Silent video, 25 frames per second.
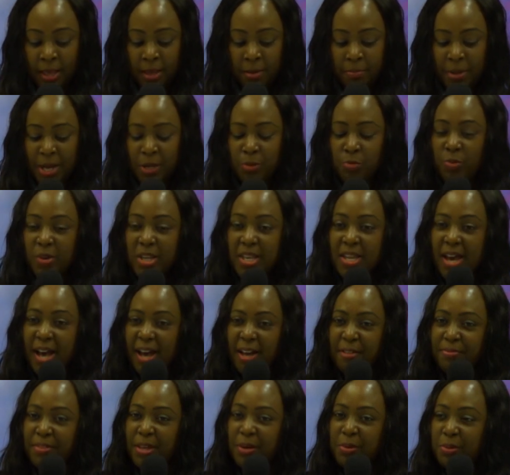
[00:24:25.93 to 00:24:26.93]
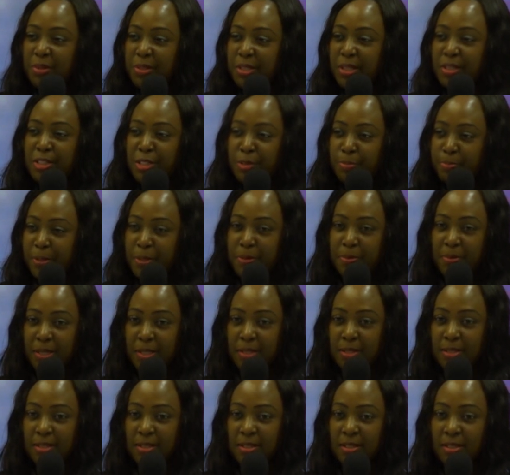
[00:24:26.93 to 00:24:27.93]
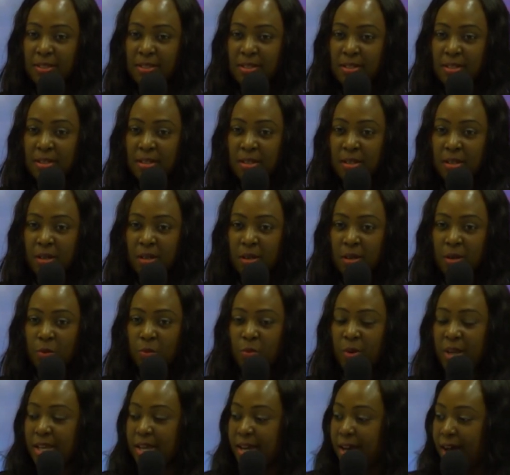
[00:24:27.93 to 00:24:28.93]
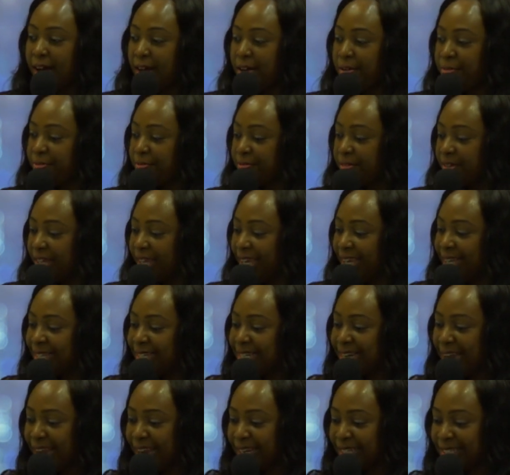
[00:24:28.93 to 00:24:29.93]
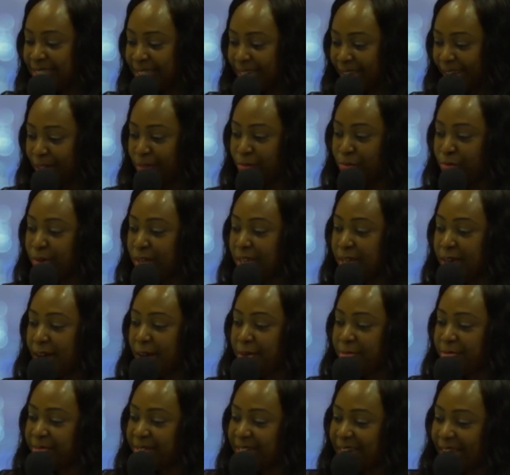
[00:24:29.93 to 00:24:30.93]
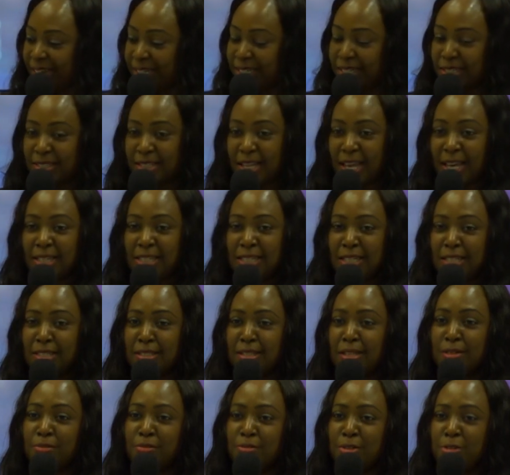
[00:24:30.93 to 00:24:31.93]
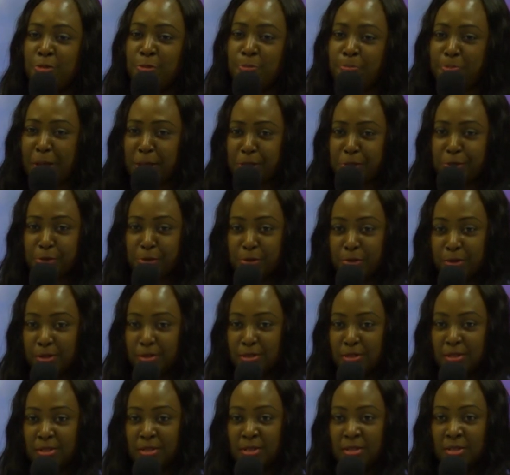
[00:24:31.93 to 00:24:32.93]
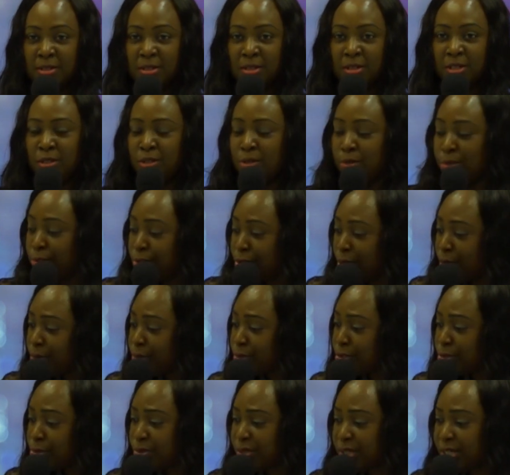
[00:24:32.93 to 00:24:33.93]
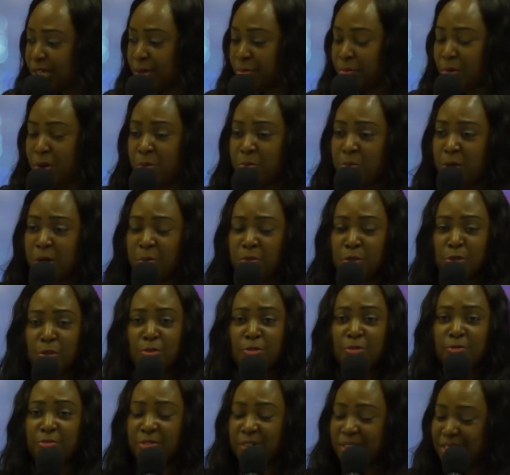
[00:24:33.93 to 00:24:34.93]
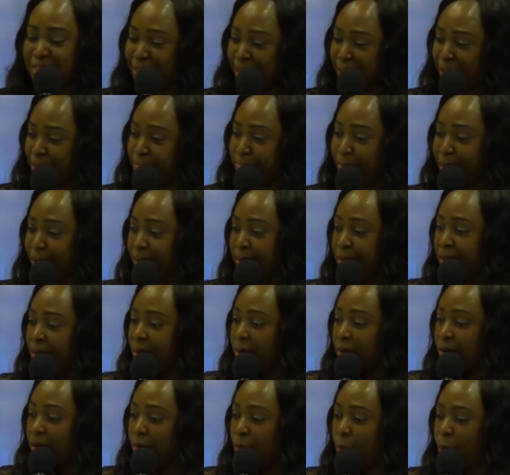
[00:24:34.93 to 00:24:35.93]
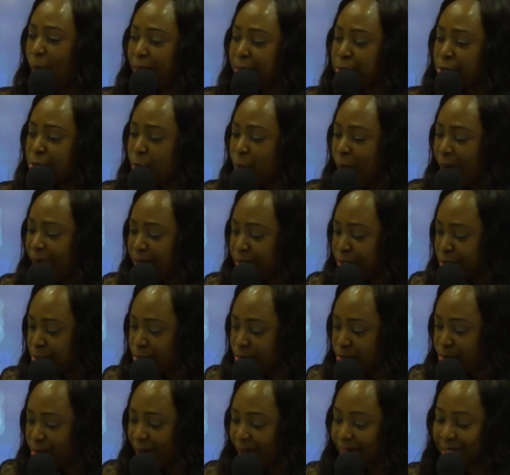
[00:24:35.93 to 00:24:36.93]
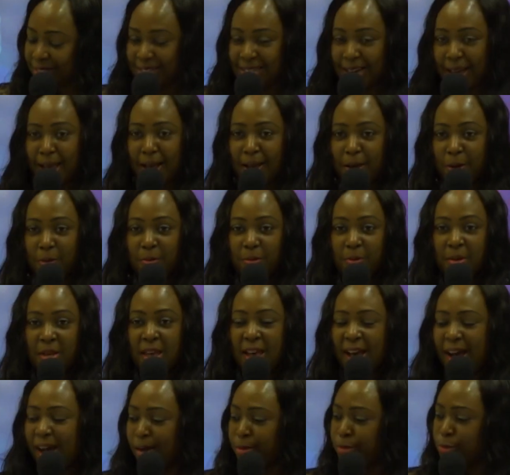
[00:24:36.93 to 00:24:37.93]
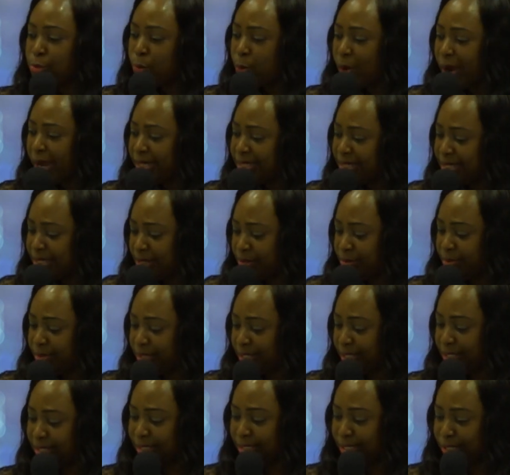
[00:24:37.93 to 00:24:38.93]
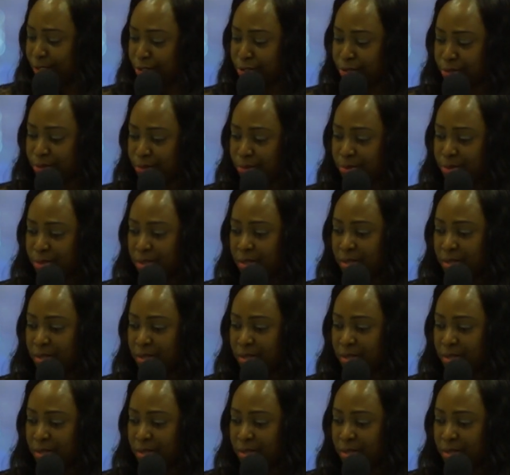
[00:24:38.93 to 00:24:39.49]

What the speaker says: But we have the Holy Spirit. We have a guideline. We have guidance. And he's a real person. You talk to him. What do I do right now? How do I deal with this issue?